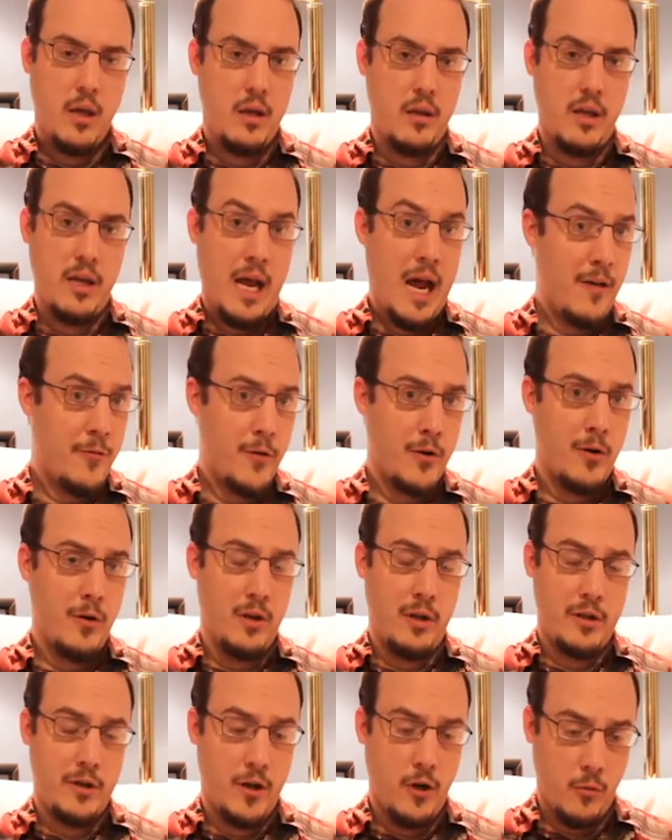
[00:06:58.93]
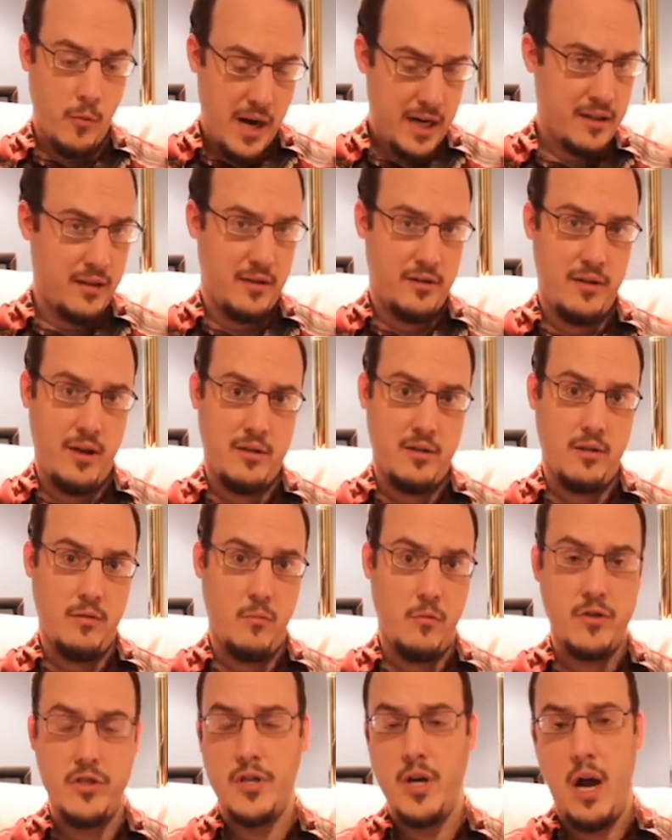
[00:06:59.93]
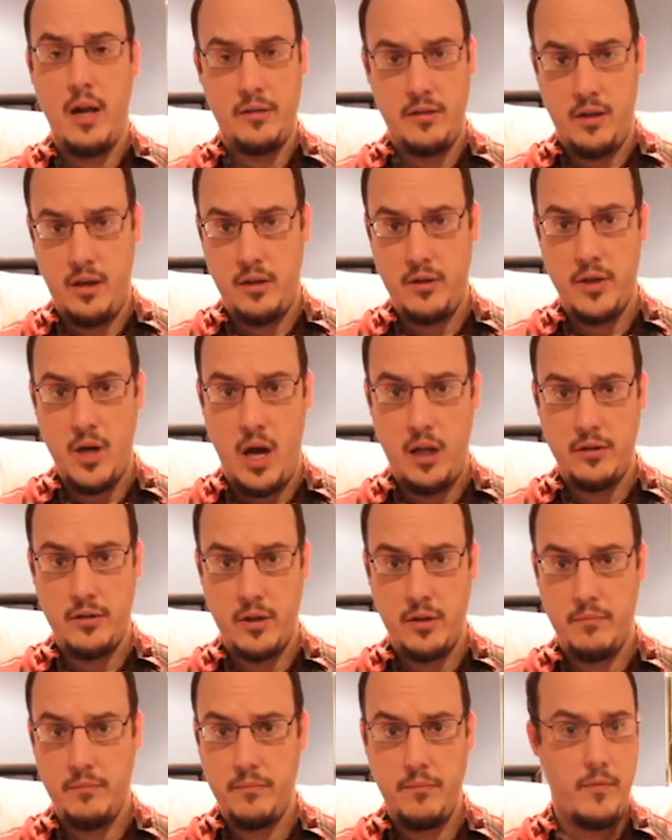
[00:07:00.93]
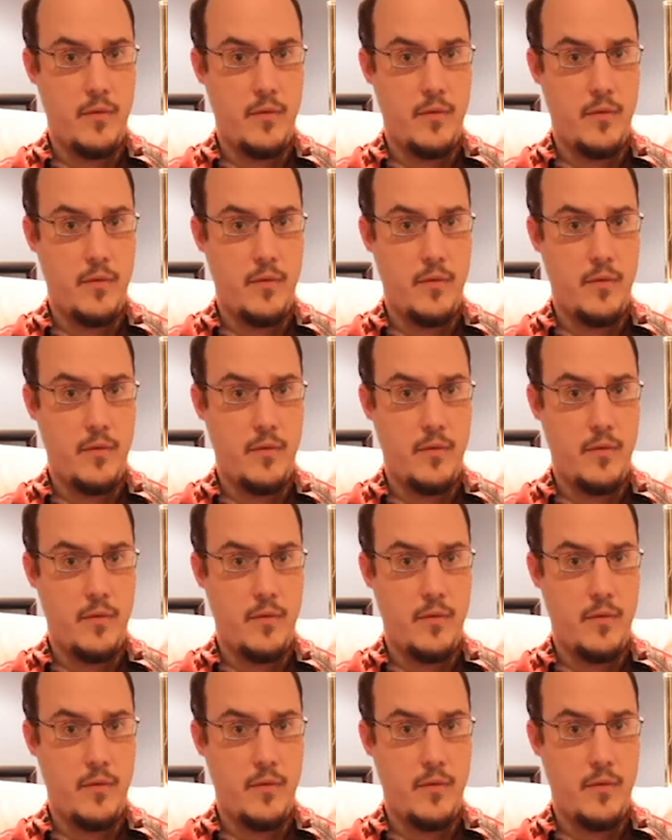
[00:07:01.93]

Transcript: the ethical and correct decision was Johnson & Johnson.